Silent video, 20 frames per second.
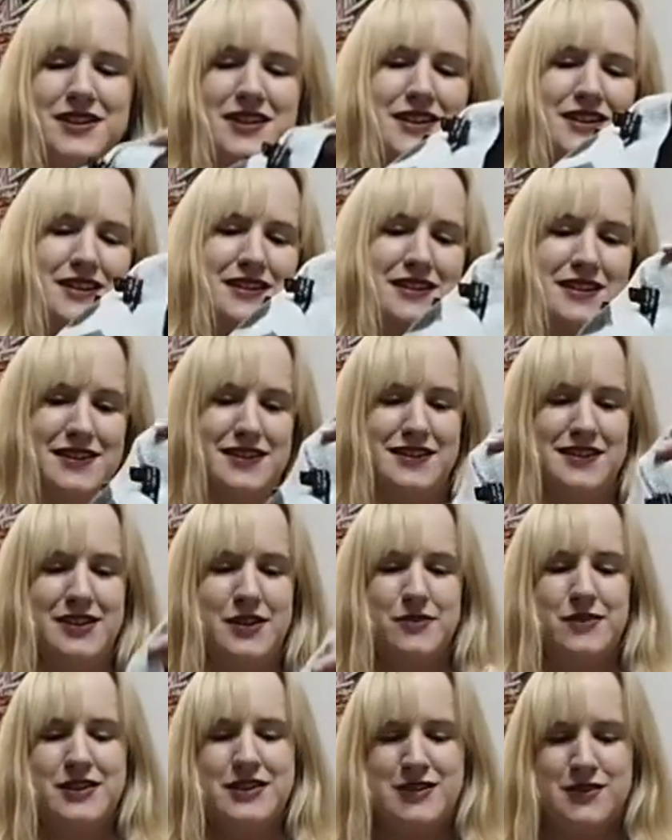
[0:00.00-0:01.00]
yeah.
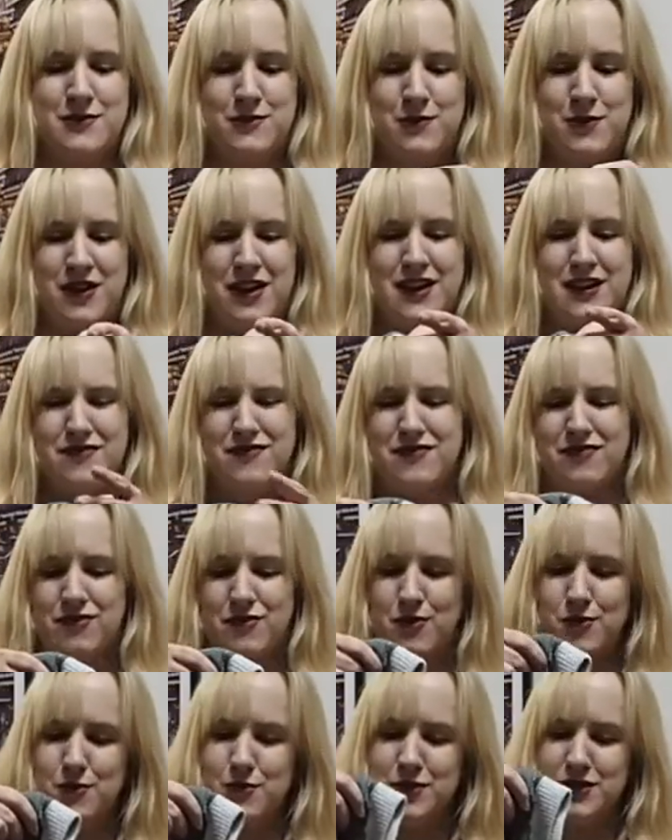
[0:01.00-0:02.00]
Now this I
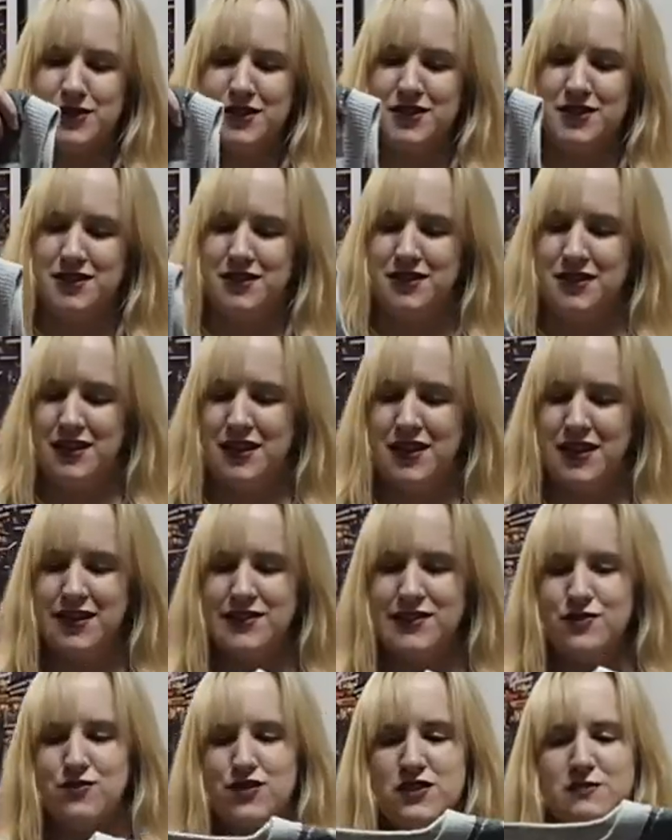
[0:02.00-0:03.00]
thought
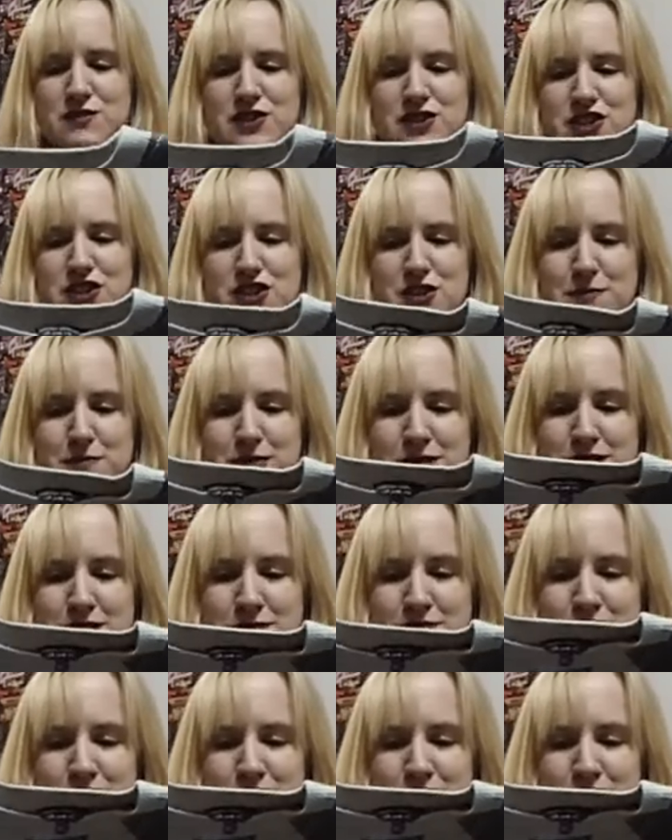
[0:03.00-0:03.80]
is a Christmassy jumper.